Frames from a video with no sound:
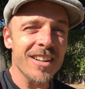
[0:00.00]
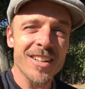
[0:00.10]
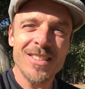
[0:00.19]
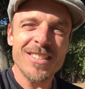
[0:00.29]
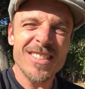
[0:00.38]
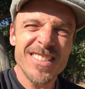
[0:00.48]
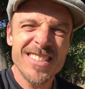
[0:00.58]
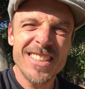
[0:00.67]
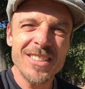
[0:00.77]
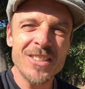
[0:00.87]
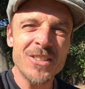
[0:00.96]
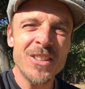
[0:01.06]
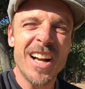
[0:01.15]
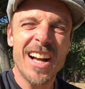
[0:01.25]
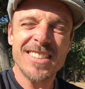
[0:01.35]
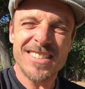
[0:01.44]
Because it's still
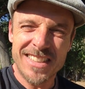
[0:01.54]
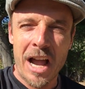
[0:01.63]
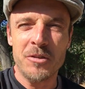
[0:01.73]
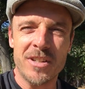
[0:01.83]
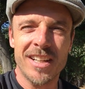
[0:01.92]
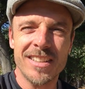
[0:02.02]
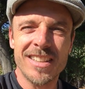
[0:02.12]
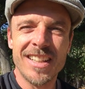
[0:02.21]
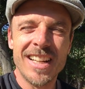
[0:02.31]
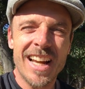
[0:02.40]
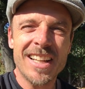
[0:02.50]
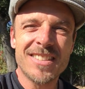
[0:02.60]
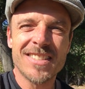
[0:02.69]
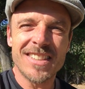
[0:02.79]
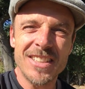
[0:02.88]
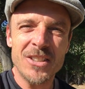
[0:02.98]
astounding. It's
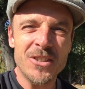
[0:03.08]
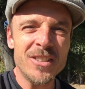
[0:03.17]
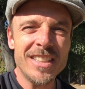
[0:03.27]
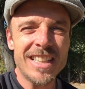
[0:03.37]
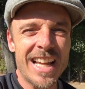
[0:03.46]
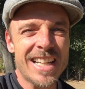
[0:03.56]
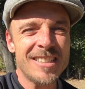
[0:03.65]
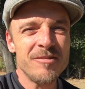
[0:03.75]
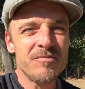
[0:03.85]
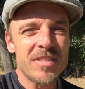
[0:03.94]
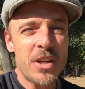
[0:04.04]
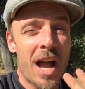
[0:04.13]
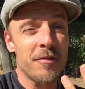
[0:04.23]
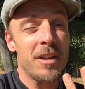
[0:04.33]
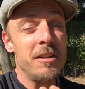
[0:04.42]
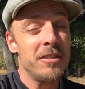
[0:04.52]
still like, you
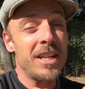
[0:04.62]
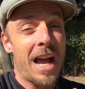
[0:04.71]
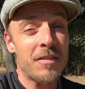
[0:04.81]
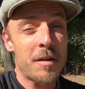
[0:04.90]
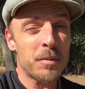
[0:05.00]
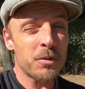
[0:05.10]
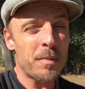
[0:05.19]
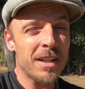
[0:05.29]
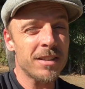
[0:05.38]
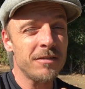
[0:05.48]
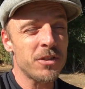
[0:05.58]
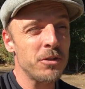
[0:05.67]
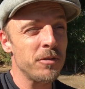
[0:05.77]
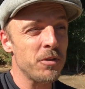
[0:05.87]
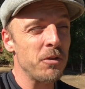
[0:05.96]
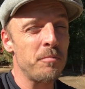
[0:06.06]
have to have that perspective
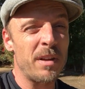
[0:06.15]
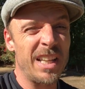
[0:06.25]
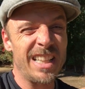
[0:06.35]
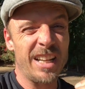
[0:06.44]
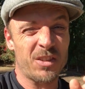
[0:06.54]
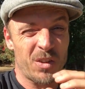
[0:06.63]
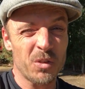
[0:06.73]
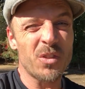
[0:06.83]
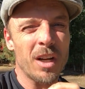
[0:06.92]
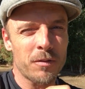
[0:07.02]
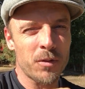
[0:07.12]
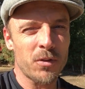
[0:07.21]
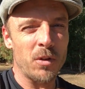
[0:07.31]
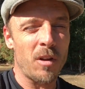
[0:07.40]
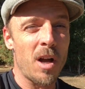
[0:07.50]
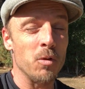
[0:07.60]
to have been like so stuck for so
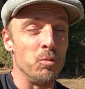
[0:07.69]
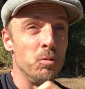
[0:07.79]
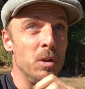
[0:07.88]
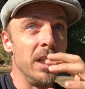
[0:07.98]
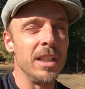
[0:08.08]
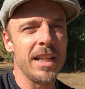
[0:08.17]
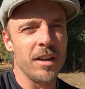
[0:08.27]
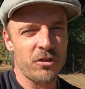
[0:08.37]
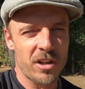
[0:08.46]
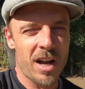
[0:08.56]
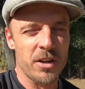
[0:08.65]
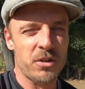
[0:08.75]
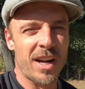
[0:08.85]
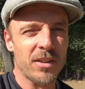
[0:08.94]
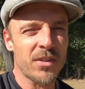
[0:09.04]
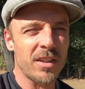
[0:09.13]
long really gives you
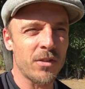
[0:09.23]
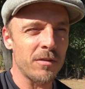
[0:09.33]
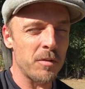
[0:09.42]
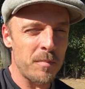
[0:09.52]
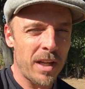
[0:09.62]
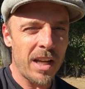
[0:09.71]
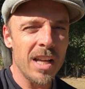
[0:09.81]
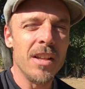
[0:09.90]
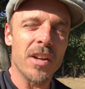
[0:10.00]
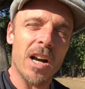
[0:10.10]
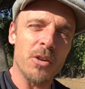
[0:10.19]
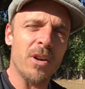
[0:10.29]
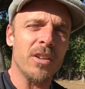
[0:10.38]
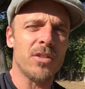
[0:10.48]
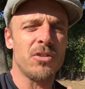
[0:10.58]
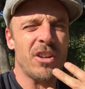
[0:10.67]
contrast. And so for me, the
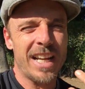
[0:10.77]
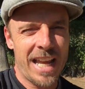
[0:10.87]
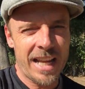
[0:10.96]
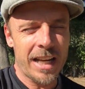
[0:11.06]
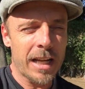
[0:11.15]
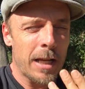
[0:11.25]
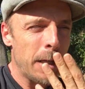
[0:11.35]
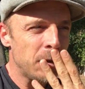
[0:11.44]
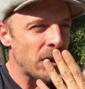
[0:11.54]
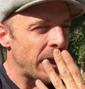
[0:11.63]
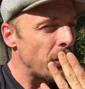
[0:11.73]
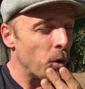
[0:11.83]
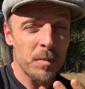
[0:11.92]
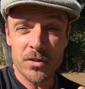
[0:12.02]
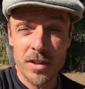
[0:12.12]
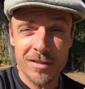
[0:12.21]
contrast is gigantic,
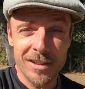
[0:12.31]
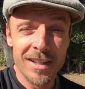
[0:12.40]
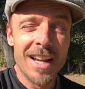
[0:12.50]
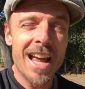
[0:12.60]
ginormous even.